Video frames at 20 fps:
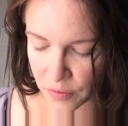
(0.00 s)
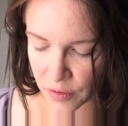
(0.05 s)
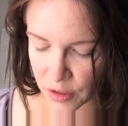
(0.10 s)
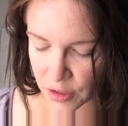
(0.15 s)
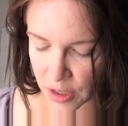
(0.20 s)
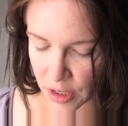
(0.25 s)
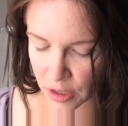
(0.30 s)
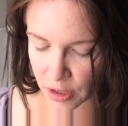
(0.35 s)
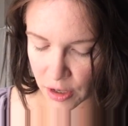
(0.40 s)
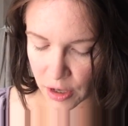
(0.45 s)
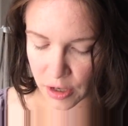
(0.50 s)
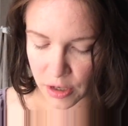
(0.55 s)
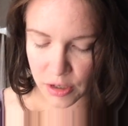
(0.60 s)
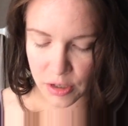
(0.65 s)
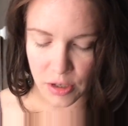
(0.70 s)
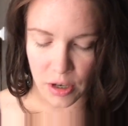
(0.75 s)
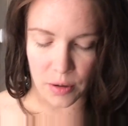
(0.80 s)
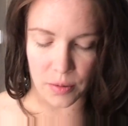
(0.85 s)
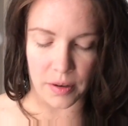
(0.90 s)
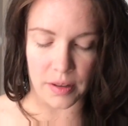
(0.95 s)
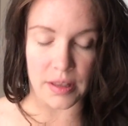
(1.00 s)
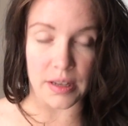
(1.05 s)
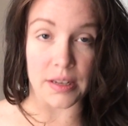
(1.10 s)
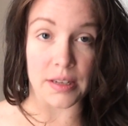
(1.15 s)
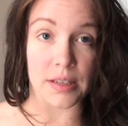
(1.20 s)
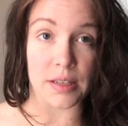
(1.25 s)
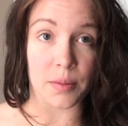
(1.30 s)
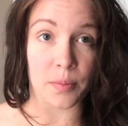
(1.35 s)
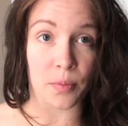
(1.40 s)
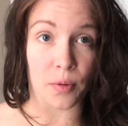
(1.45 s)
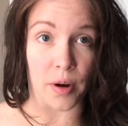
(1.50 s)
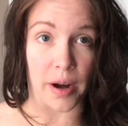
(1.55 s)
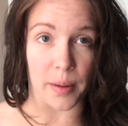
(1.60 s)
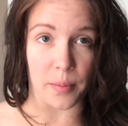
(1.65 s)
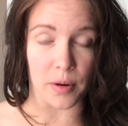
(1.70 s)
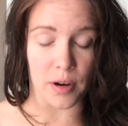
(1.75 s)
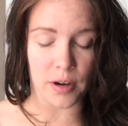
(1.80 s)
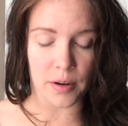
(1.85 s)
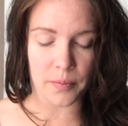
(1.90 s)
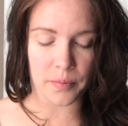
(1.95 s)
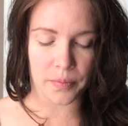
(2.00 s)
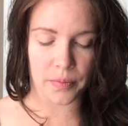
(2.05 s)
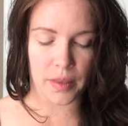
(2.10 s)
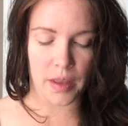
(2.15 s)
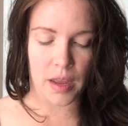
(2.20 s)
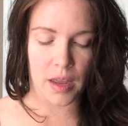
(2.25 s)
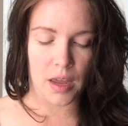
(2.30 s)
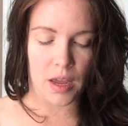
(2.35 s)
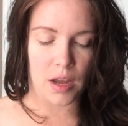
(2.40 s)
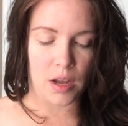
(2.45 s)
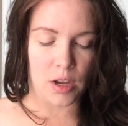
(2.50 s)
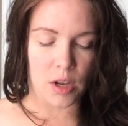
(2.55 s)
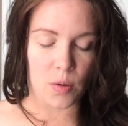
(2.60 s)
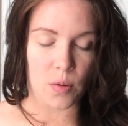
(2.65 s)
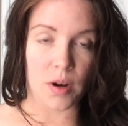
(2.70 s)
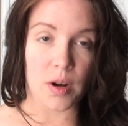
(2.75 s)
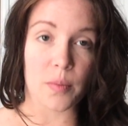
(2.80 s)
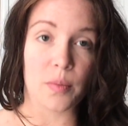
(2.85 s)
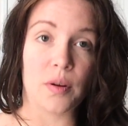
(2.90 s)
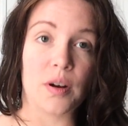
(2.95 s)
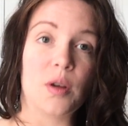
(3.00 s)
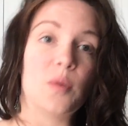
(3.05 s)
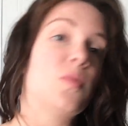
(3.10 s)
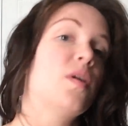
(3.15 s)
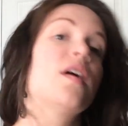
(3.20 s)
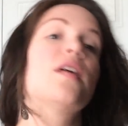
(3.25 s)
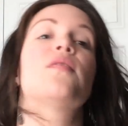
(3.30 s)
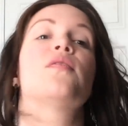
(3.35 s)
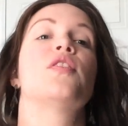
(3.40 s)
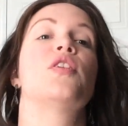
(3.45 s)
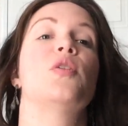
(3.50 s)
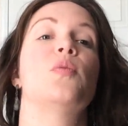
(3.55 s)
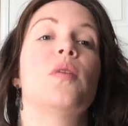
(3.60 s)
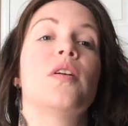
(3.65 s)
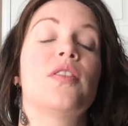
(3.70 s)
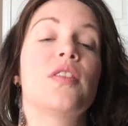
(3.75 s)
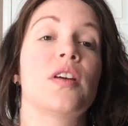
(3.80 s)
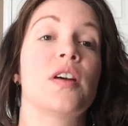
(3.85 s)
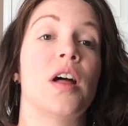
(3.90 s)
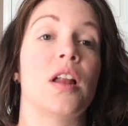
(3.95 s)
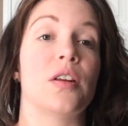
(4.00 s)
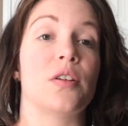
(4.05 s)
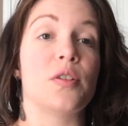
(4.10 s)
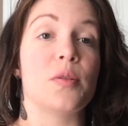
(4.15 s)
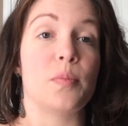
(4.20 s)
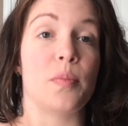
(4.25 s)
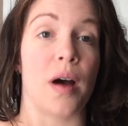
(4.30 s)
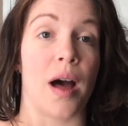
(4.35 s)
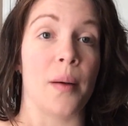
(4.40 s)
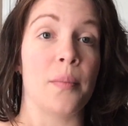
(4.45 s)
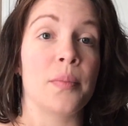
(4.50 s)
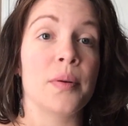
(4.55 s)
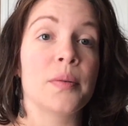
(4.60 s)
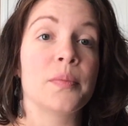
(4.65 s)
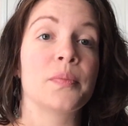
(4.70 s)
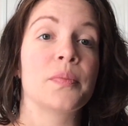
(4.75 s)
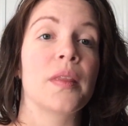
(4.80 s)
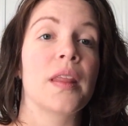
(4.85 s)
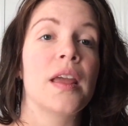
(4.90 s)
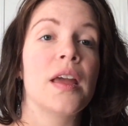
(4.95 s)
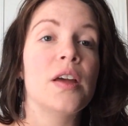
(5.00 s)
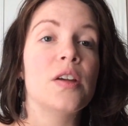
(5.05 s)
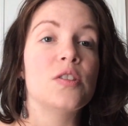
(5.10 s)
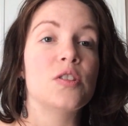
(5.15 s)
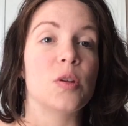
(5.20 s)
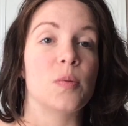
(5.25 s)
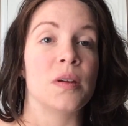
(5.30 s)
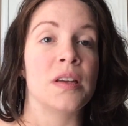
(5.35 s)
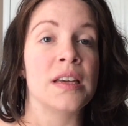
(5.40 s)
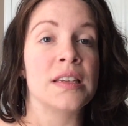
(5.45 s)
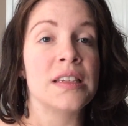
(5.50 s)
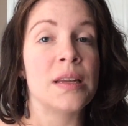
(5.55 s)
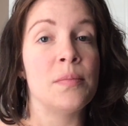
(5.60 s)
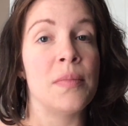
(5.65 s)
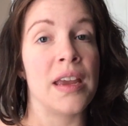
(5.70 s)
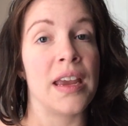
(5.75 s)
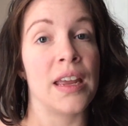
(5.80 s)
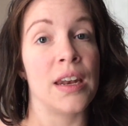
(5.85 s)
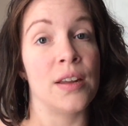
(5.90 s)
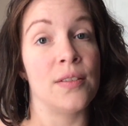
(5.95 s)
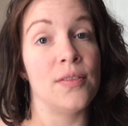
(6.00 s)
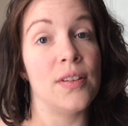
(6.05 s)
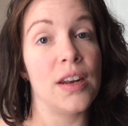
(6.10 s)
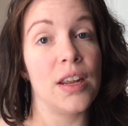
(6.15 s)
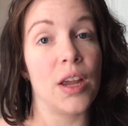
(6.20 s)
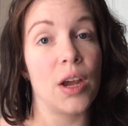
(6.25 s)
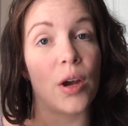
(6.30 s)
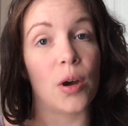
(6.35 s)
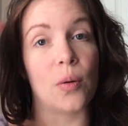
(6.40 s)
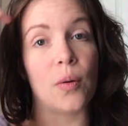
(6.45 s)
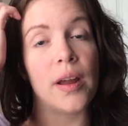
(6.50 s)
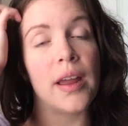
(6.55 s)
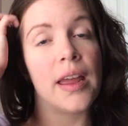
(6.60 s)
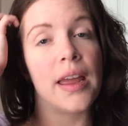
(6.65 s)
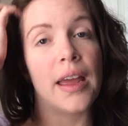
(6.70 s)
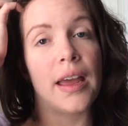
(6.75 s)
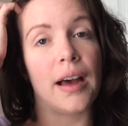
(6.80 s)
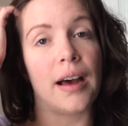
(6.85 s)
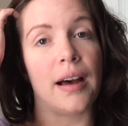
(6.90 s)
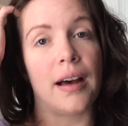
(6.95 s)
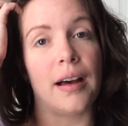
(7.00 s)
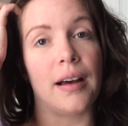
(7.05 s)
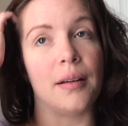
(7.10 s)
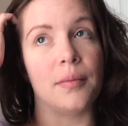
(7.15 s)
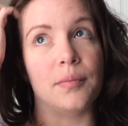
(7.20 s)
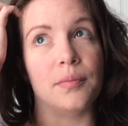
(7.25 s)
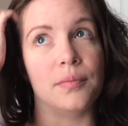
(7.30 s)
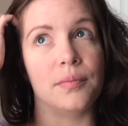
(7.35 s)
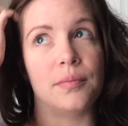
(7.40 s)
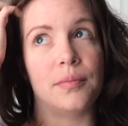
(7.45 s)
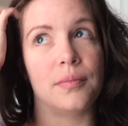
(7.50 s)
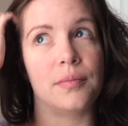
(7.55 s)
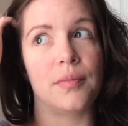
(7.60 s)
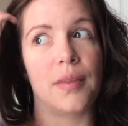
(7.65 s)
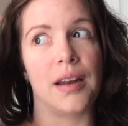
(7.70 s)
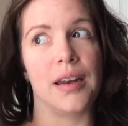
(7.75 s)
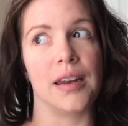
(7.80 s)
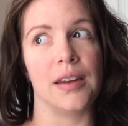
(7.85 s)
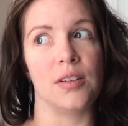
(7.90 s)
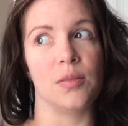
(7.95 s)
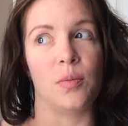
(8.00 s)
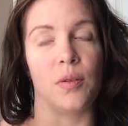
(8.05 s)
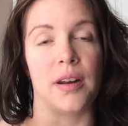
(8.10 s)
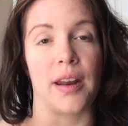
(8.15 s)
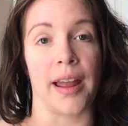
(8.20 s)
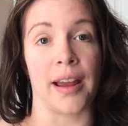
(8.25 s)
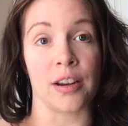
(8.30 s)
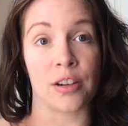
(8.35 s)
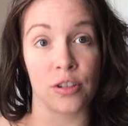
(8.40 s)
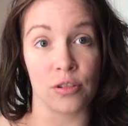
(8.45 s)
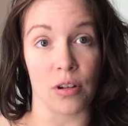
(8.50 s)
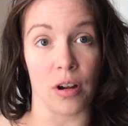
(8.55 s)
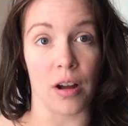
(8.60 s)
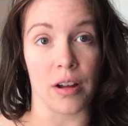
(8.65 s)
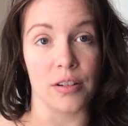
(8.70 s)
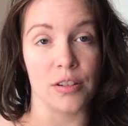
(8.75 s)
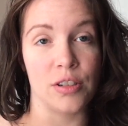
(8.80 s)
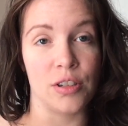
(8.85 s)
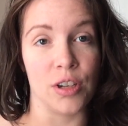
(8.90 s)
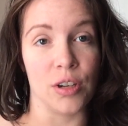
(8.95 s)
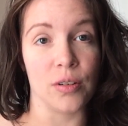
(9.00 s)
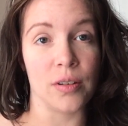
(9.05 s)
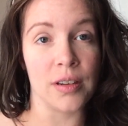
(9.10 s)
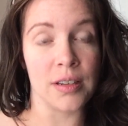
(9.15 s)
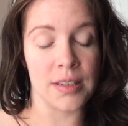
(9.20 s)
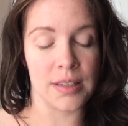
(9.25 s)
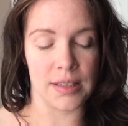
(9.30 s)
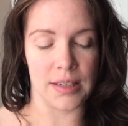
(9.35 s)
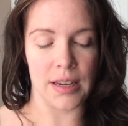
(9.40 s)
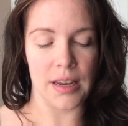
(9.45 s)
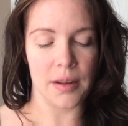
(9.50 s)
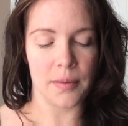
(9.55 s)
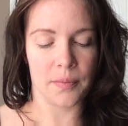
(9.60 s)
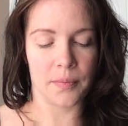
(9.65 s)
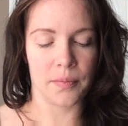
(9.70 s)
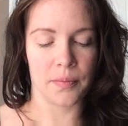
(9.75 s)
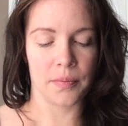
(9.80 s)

the first thing you're going to start with is the primer. You want to put it wherever you want the color to pop. So because I'm making a video, um, I need to put extra on so you can see.